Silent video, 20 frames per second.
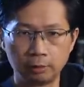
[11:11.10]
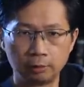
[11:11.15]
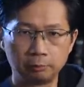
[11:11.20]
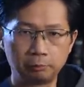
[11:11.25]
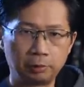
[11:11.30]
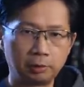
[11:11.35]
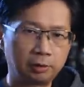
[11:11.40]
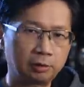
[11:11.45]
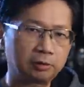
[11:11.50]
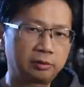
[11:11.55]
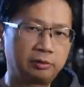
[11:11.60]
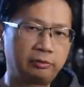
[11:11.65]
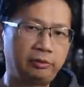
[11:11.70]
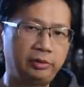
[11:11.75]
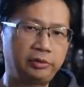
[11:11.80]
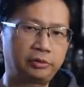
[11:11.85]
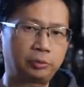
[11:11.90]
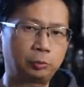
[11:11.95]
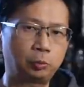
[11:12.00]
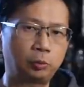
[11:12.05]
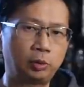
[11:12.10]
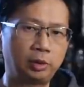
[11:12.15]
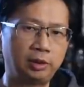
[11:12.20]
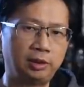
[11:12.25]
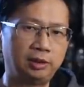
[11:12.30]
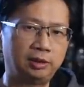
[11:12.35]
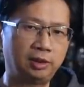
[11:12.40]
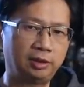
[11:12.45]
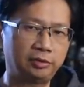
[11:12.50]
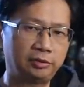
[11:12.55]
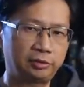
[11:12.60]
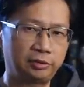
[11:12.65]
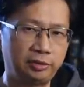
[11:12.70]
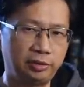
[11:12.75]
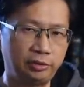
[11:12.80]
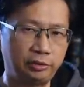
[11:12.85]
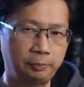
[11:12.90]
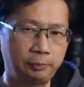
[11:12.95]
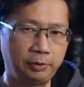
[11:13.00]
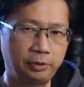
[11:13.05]
Part of the reason why he likes
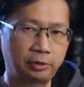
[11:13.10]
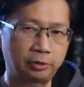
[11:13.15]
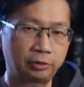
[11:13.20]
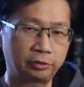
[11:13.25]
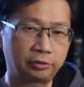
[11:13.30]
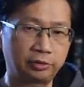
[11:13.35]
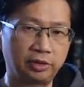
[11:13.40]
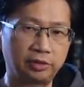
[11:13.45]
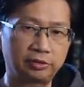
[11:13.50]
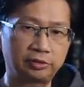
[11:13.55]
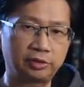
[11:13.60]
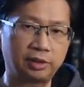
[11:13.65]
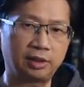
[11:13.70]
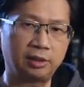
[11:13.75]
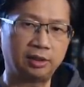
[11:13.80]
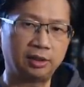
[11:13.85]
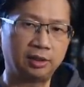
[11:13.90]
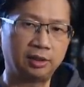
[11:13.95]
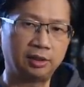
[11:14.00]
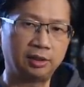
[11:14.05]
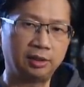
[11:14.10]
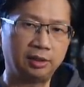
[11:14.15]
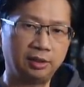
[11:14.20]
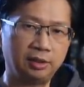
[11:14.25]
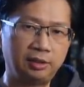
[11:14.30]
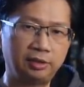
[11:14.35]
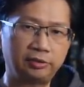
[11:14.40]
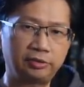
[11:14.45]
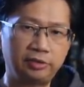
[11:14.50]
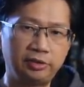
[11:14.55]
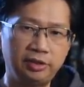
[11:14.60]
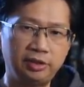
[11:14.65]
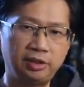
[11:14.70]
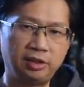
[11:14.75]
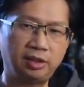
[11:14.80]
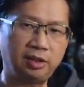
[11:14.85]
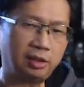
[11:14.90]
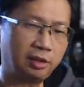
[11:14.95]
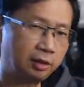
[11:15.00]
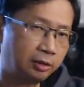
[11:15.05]
these speakers is that it is the
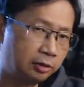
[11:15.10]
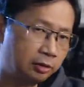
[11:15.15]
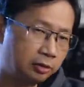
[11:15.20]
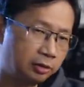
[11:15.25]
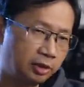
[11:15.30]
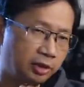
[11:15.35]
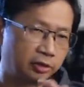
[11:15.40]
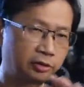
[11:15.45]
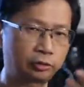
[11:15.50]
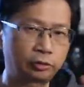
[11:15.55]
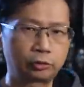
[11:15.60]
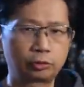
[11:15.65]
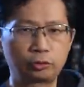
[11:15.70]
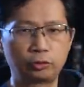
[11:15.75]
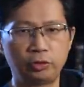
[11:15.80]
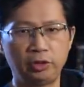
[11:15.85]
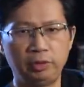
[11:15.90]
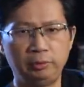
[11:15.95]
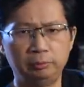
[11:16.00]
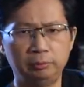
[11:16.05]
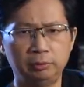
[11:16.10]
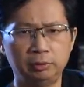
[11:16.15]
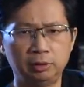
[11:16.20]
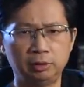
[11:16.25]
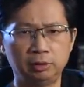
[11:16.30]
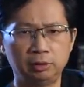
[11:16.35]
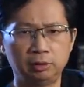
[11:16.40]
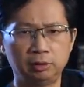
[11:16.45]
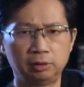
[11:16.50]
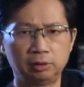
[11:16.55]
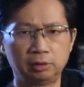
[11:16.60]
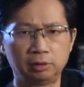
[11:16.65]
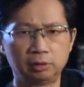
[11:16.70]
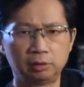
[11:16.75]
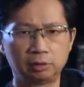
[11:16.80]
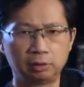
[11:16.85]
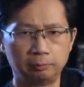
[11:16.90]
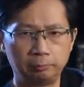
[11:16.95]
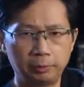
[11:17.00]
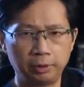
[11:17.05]
other extreme
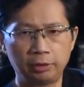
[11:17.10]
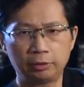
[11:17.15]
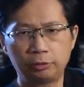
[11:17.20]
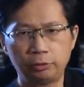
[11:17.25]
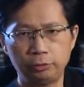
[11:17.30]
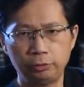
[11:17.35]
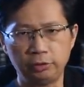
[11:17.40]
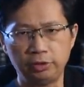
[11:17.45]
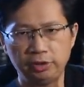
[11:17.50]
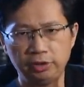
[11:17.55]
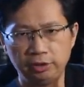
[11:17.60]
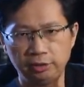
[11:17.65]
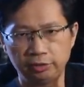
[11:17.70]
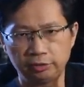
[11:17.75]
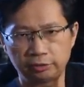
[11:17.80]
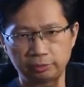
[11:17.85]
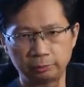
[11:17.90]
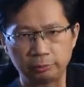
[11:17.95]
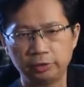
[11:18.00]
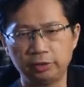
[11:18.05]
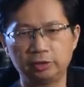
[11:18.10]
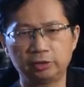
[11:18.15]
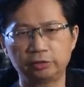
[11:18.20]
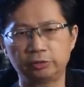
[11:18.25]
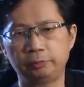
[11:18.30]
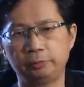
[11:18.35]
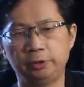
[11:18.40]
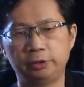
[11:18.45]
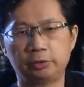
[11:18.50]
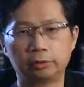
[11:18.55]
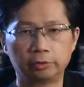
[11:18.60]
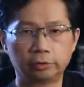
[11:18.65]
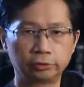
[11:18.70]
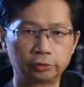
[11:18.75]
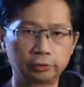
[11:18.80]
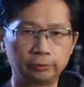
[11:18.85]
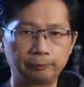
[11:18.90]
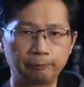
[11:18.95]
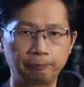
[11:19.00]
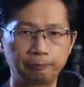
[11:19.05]
compared to the Sabrina
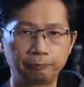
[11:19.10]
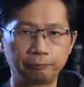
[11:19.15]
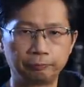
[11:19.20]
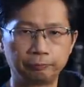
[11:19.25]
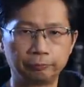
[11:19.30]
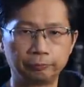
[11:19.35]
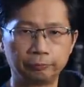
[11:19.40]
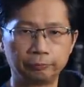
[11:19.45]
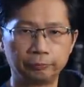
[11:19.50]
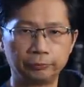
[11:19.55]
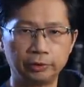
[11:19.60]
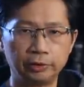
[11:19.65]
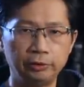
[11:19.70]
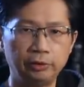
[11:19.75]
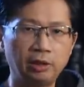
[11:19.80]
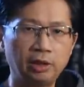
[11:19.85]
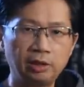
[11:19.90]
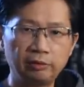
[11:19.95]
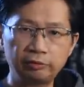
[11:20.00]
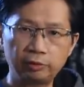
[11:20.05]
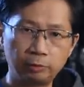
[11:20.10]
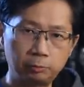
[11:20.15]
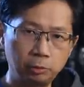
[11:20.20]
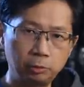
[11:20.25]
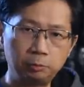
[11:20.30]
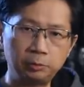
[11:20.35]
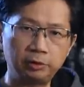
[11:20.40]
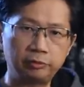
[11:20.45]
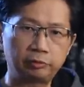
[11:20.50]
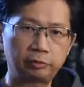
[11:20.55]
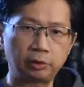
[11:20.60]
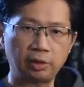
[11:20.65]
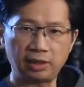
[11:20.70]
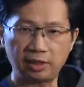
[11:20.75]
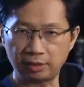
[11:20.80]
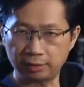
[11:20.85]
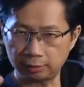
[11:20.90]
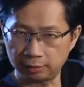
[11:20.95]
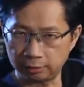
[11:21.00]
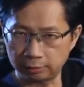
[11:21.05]
speakers. You have your moment for
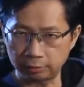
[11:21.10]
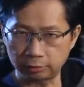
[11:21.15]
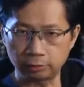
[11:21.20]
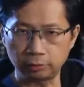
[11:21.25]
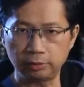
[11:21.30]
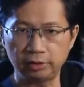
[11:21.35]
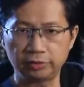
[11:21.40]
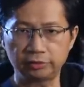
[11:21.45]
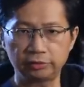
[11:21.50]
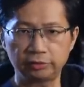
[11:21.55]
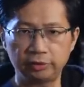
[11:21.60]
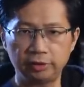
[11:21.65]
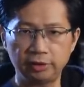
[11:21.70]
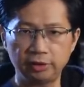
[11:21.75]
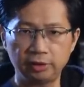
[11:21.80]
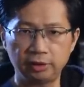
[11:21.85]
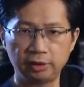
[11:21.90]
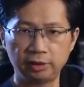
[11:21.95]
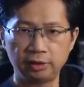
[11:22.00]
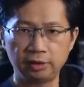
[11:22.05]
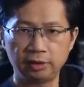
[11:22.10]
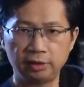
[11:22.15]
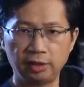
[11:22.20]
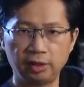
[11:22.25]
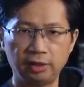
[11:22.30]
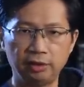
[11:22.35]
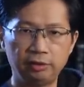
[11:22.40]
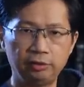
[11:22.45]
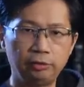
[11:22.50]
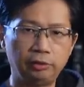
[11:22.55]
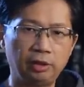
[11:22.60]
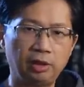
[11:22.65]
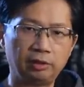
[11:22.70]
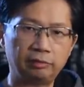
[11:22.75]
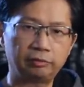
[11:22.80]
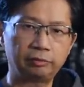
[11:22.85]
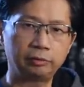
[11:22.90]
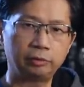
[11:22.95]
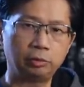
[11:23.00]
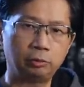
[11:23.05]
analytical listening and you
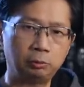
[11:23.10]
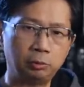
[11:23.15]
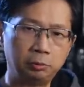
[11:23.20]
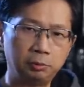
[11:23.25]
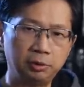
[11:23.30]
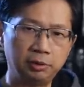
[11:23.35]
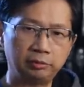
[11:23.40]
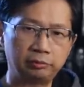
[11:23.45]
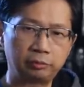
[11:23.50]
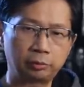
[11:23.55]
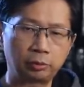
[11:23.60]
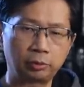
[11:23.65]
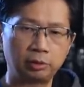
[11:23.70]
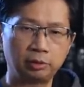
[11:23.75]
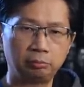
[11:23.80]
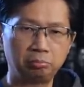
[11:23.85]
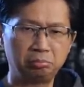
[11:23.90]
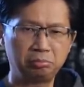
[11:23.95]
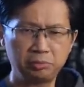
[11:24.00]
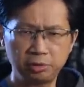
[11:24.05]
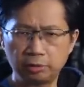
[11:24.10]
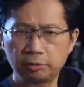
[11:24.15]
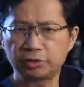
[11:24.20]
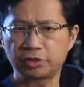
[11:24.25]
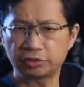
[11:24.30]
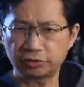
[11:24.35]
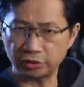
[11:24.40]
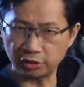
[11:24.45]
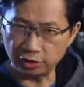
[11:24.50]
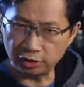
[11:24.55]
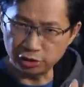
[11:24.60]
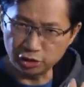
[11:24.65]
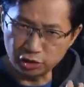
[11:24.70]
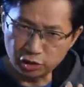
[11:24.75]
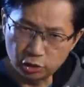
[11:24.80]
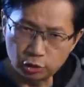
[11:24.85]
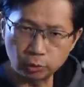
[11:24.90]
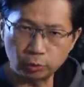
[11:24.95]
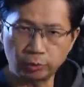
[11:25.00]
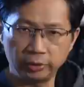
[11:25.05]
have your moment for, you know, just
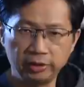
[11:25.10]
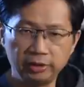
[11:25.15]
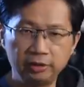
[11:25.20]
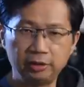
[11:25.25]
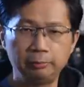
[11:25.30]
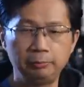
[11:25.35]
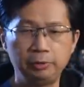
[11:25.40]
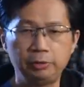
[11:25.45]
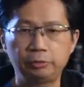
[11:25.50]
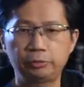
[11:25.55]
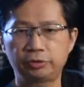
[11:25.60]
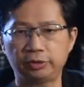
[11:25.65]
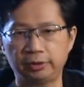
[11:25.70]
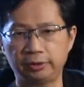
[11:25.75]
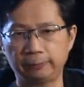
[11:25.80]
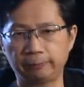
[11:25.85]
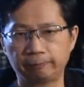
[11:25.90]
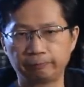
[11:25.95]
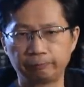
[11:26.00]
enjoying the music.